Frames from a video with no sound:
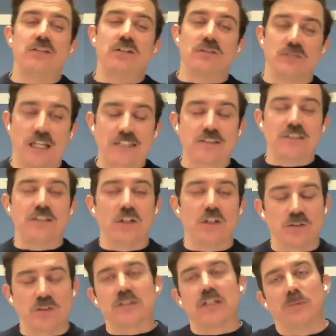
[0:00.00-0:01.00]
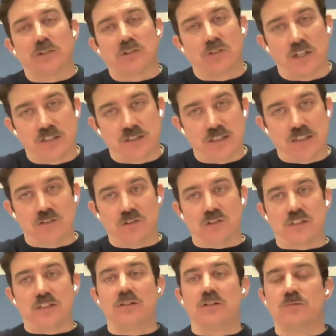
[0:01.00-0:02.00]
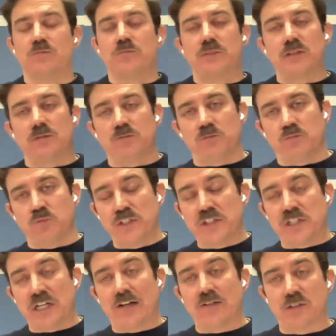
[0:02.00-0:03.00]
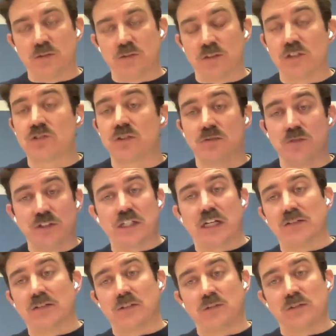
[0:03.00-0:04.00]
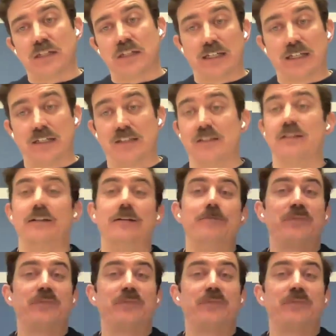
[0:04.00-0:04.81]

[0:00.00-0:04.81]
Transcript: they're likely going to come across deals, and they'll reach out to you, or they should reach out to you and say, hey,